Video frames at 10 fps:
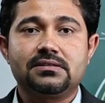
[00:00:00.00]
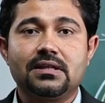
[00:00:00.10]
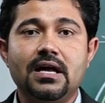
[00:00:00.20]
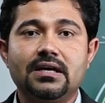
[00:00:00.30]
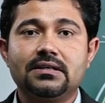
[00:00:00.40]

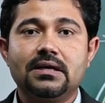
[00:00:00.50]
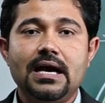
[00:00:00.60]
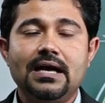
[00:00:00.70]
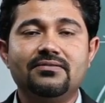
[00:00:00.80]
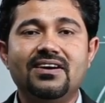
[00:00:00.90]

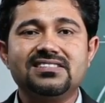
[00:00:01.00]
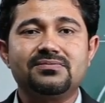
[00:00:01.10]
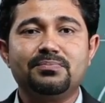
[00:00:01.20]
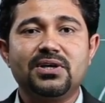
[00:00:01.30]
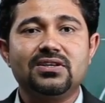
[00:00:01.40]
Lung,
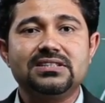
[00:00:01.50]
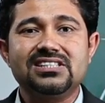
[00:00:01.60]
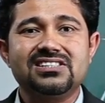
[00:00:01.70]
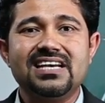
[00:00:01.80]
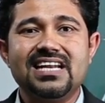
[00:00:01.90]
and because
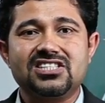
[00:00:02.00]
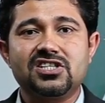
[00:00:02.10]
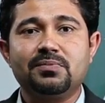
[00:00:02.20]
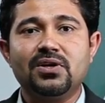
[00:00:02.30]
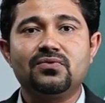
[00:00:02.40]
it is an
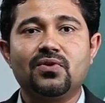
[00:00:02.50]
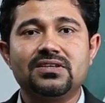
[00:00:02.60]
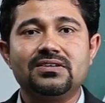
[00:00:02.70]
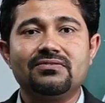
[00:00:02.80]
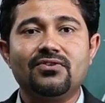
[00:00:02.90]
elastic balloon,
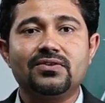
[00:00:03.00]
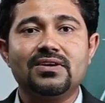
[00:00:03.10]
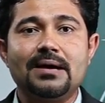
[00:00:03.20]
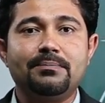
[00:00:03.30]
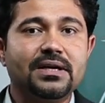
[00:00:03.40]
what
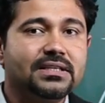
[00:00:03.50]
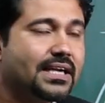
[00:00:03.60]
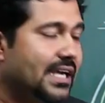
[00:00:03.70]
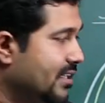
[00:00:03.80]
will happen?